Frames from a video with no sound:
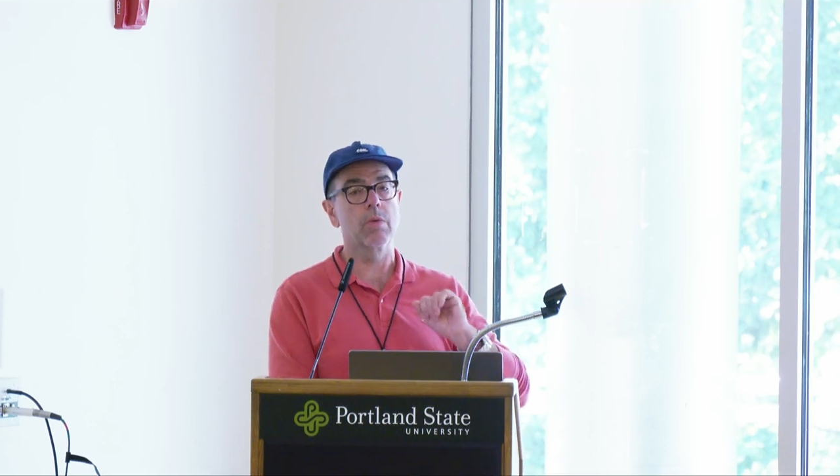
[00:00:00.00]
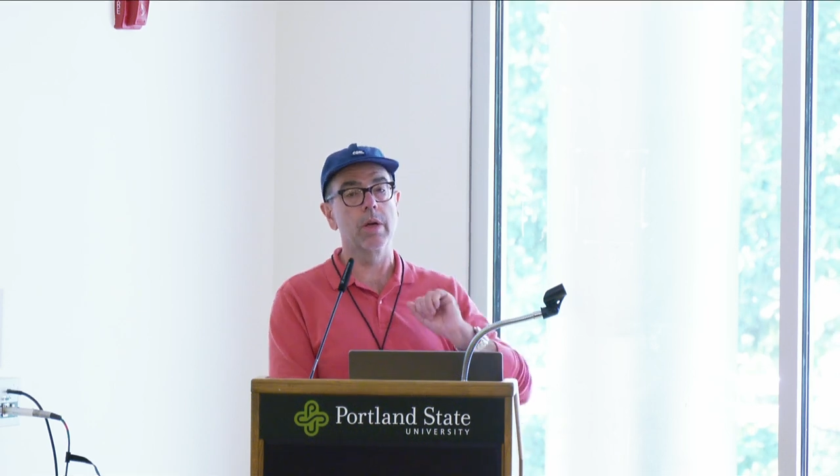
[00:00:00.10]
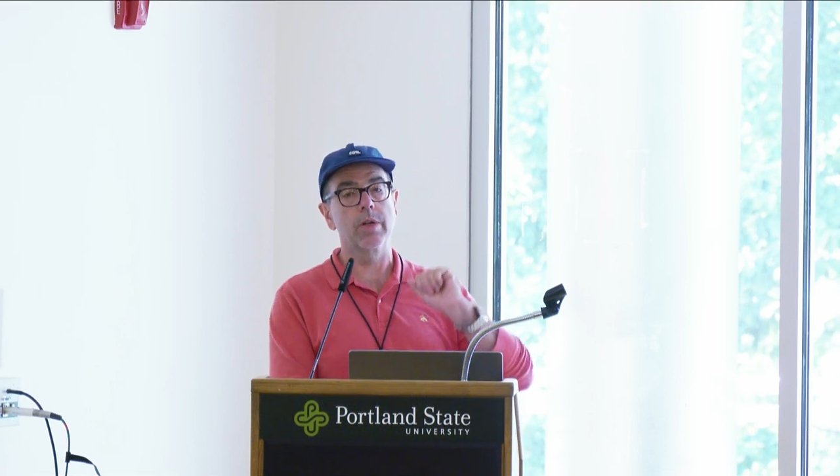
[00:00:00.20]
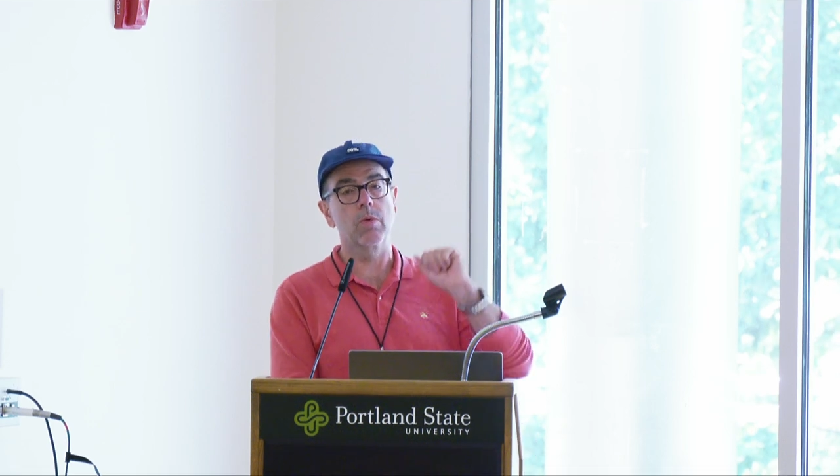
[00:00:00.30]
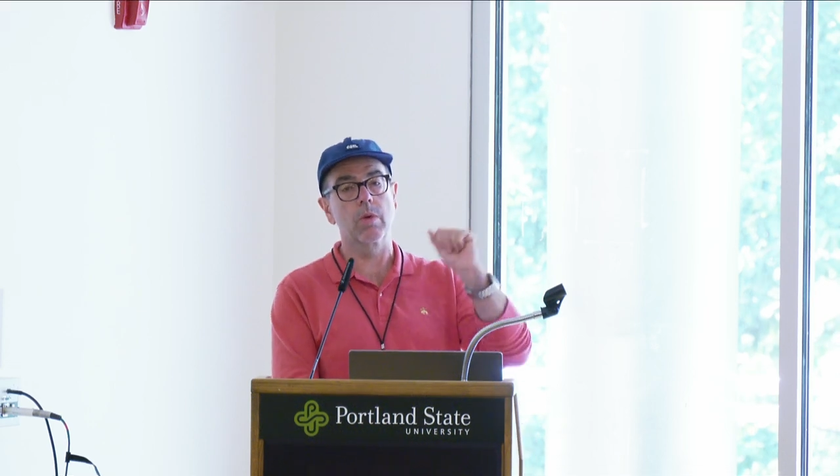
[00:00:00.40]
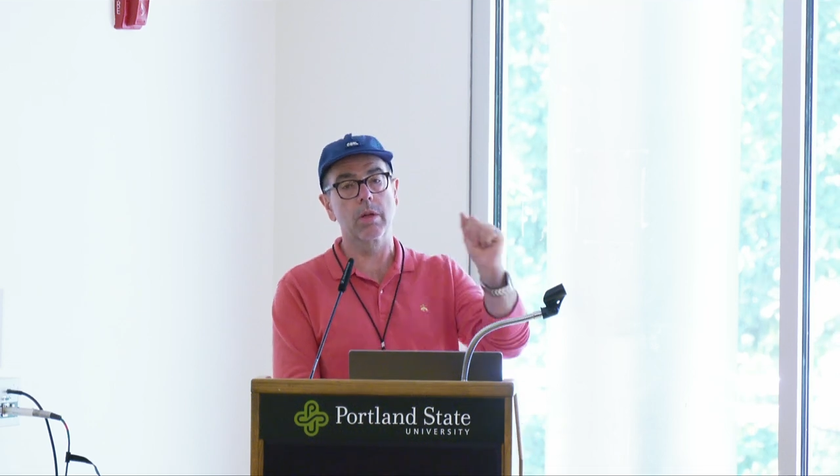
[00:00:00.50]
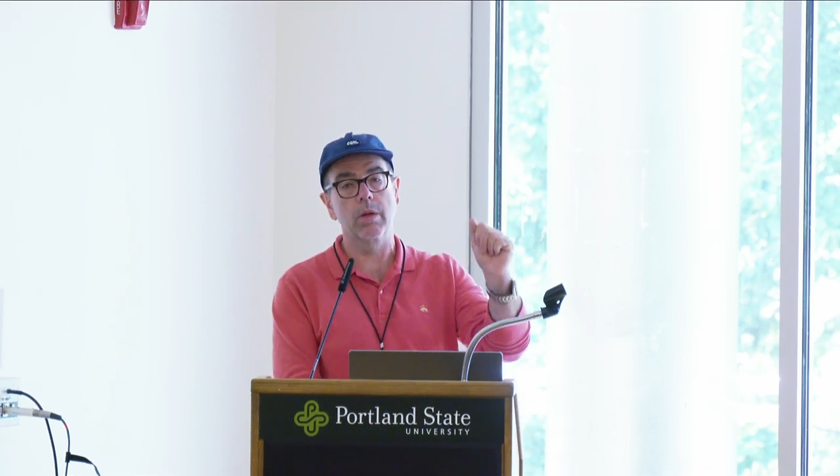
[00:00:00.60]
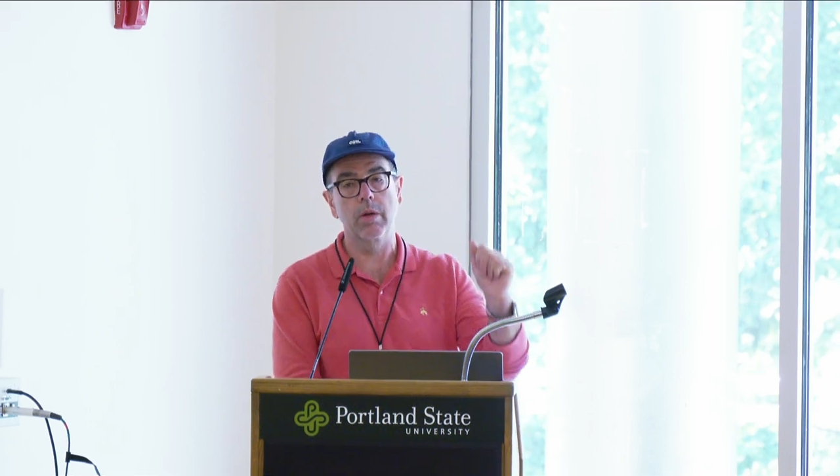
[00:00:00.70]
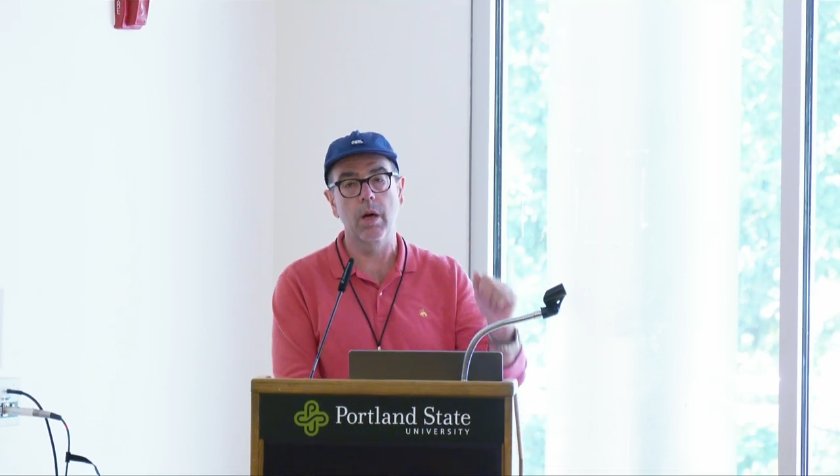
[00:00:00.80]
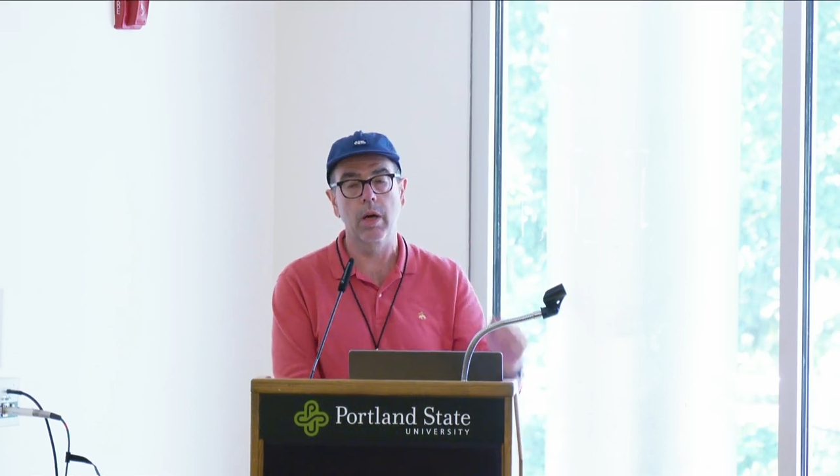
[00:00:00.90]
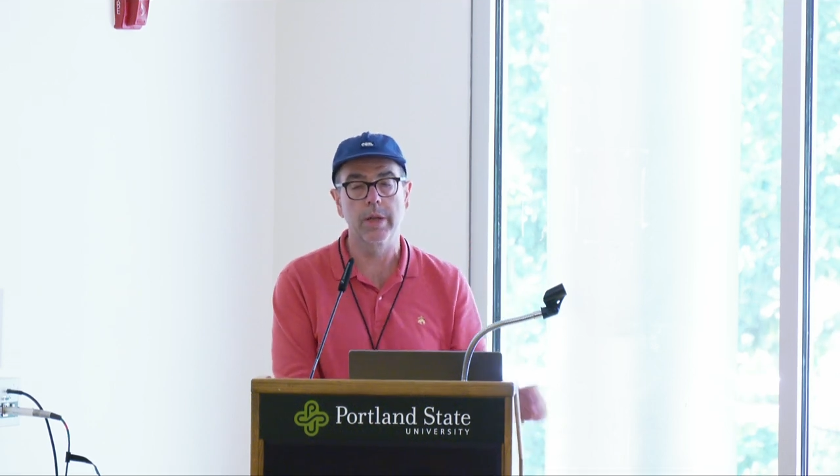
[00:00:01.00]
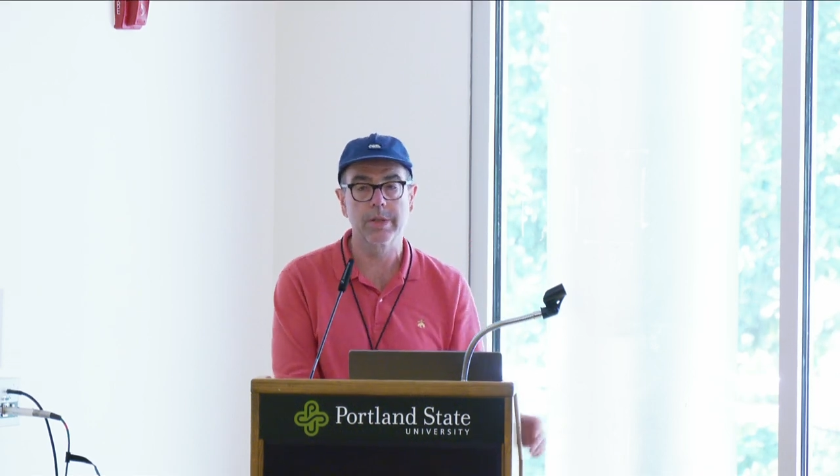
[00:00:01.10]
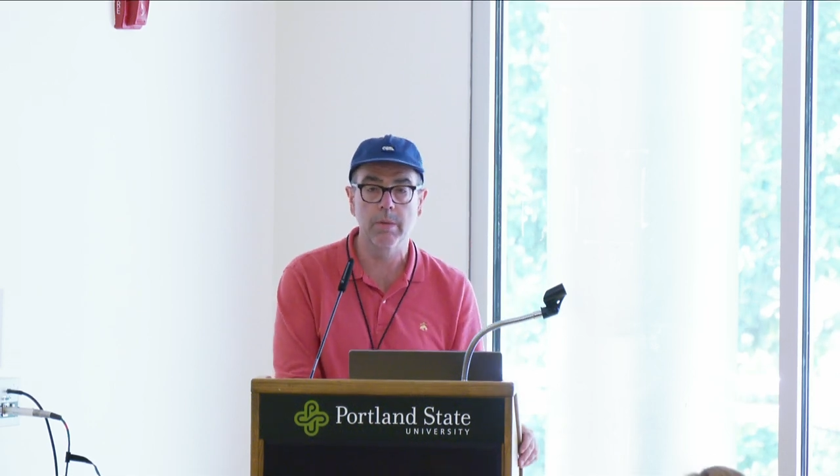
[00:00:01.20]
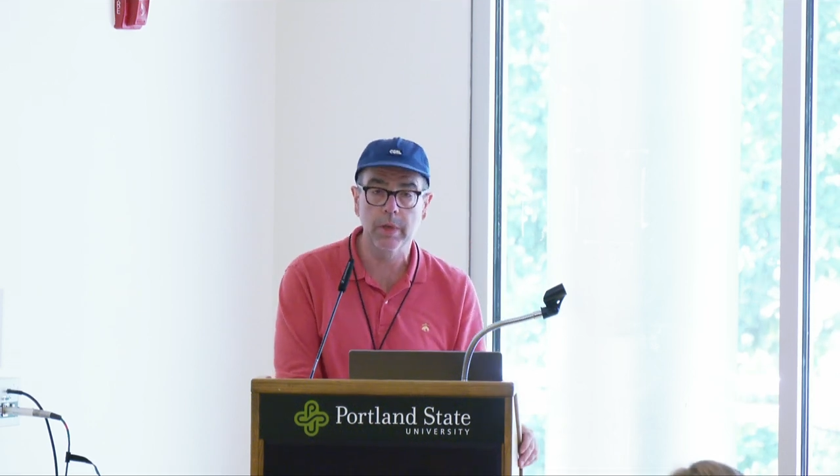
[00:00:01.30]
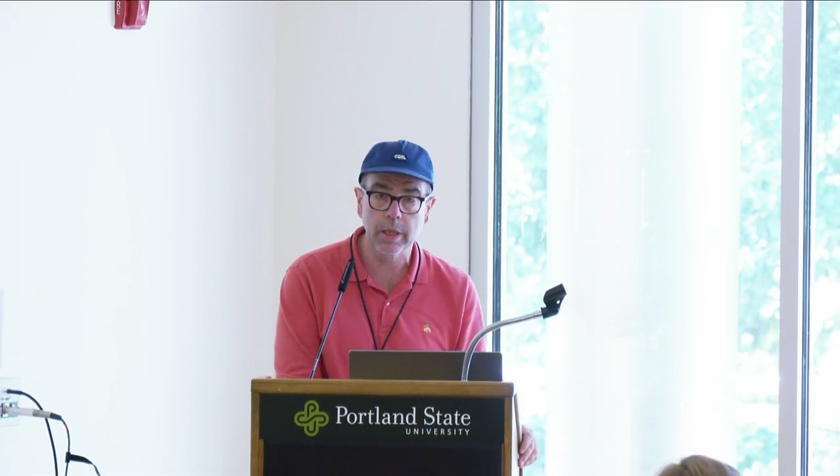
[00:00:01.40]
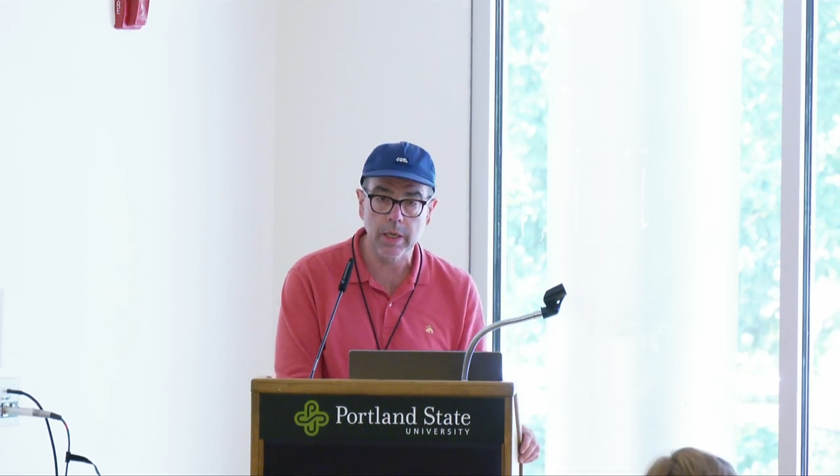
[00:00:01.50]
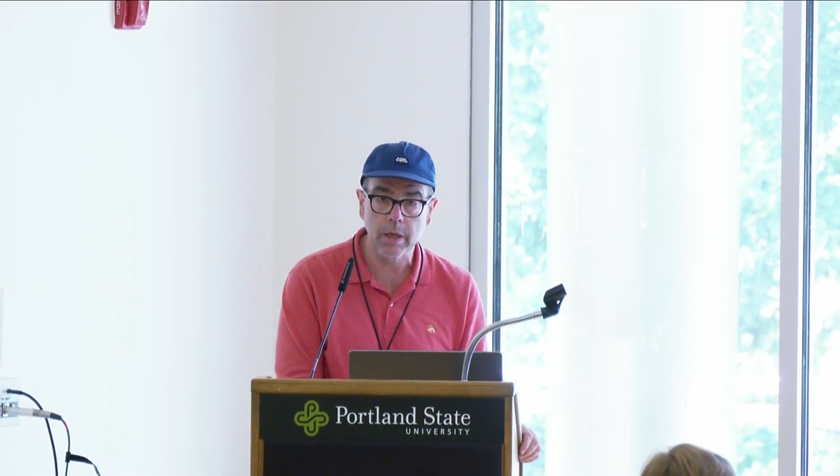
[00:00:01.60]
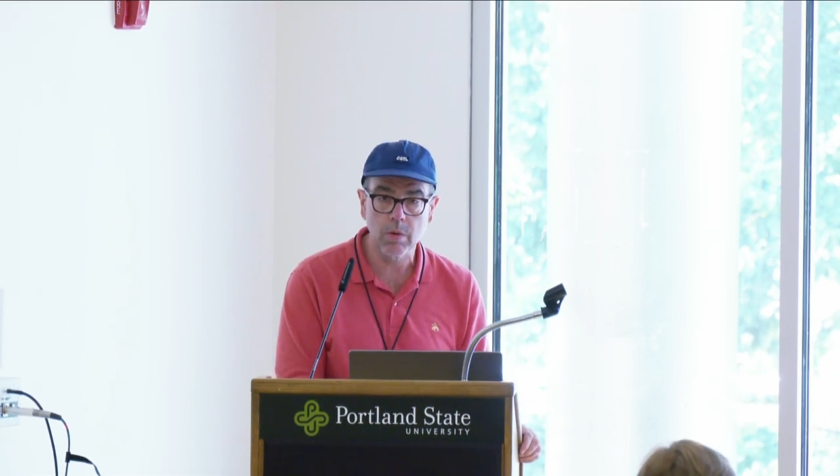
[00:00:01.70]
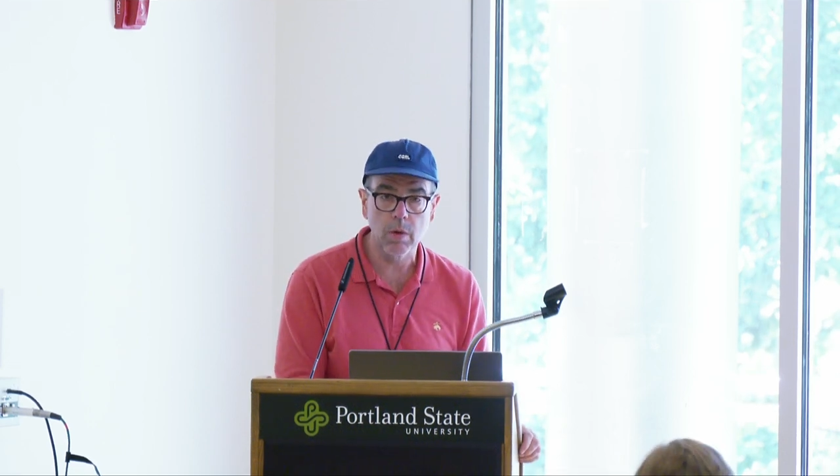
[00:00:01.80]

run your workload on a simulated